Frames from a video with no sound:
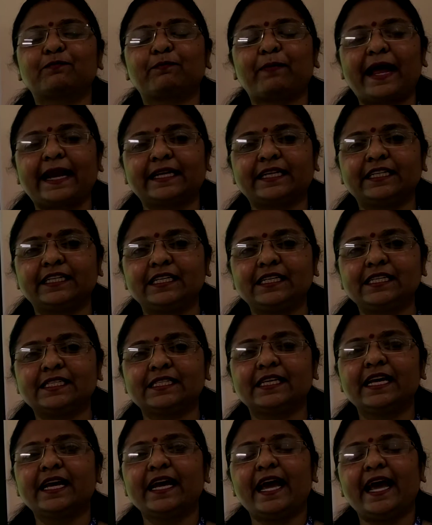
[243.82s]
petals.
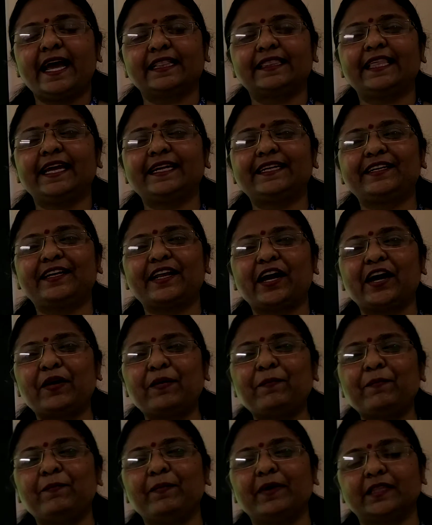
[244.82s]
At that
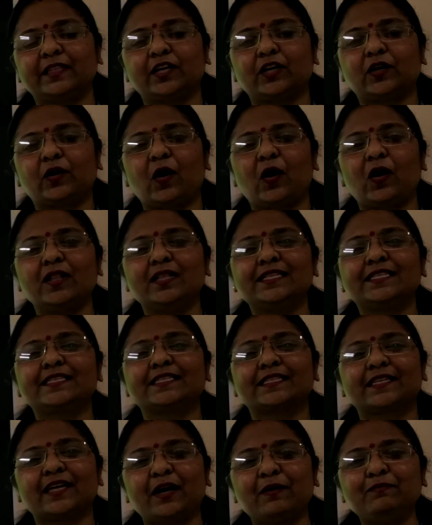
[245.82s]
time, mother
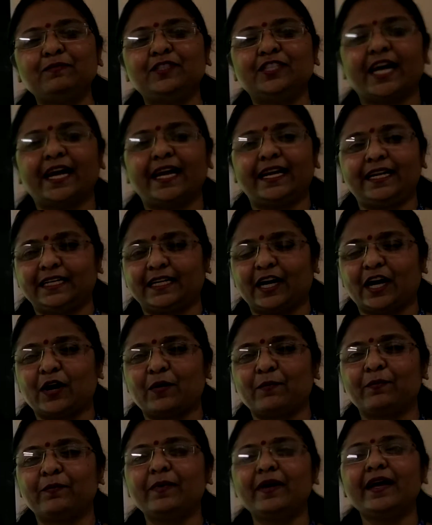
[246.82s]
calls, "Come child,
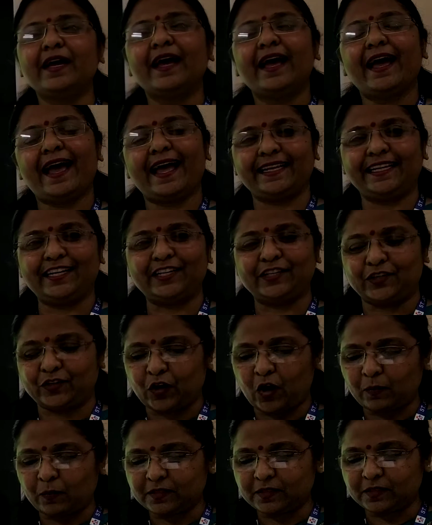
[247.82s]
come," and he
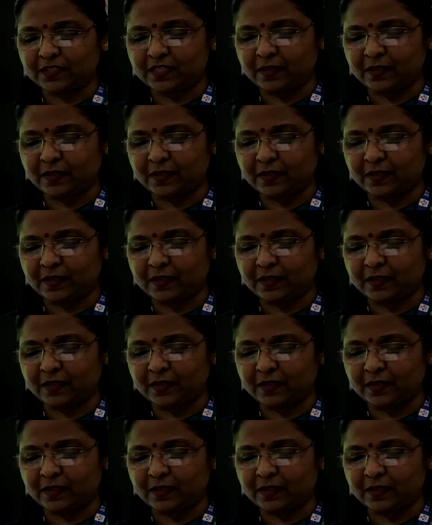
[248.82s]
drops the